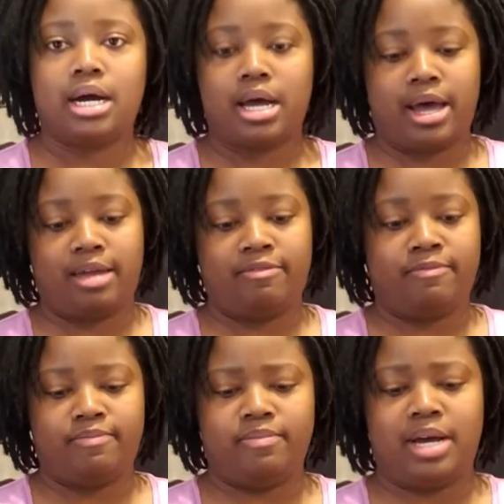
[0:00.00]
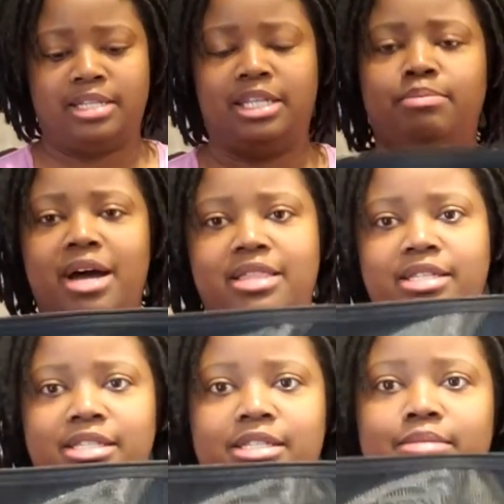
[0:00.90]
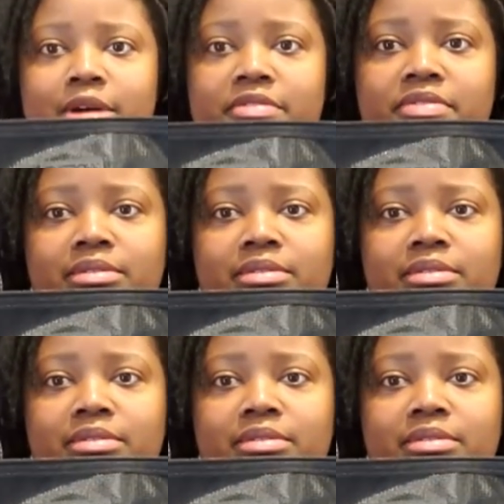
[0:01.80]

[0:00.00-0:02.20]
I did buy this month.